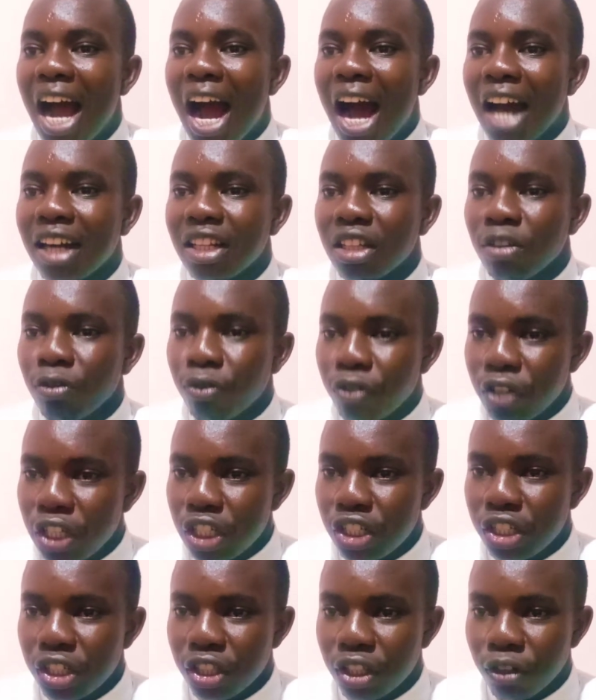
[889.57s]
at the
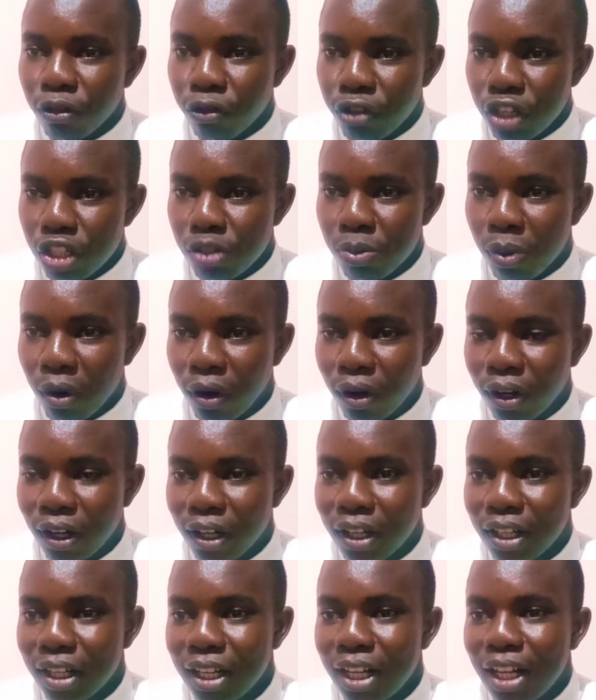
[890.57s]
fish in the fish pond
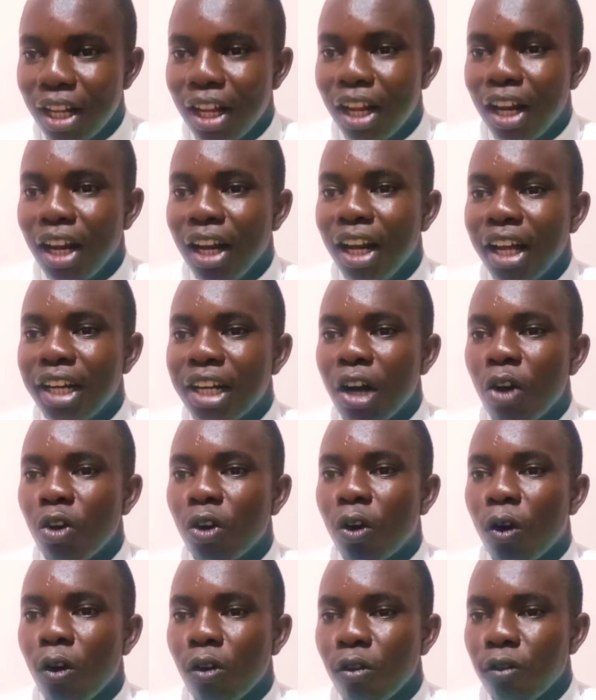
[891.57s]
later
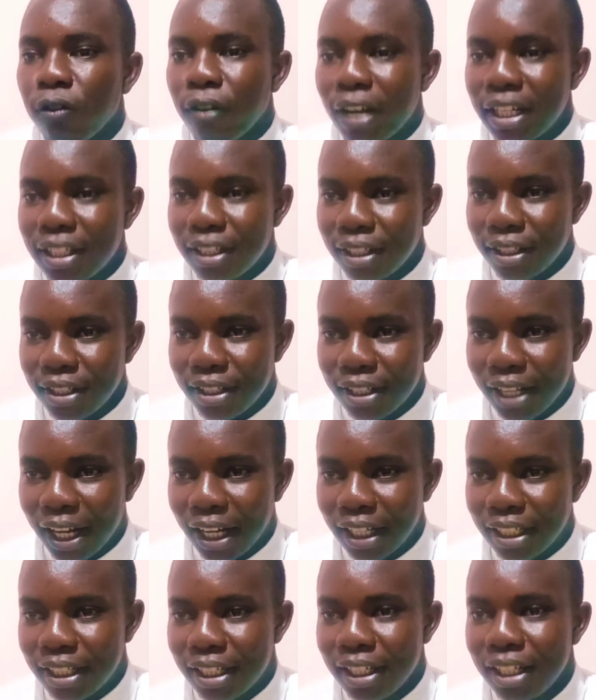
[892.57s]
on confesses
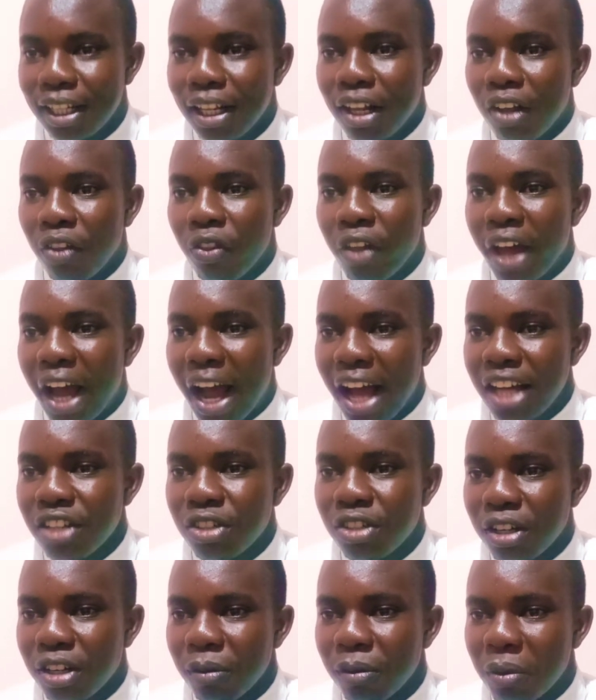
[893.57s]
that the
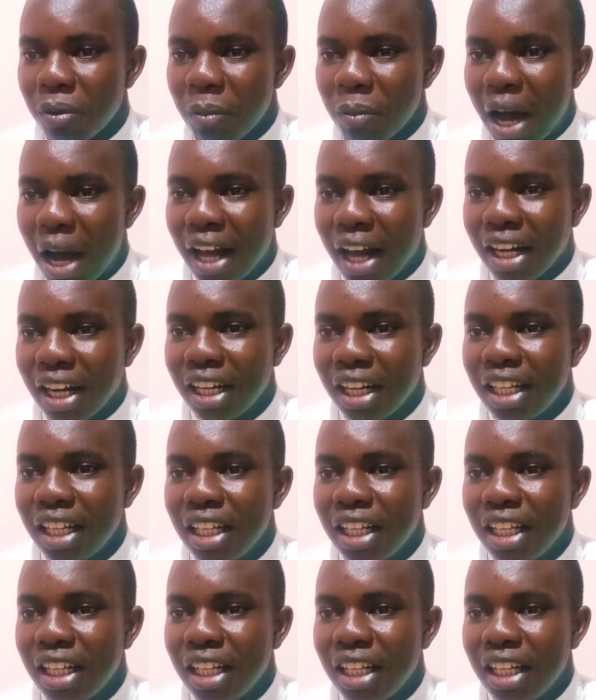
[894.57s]
ice cream man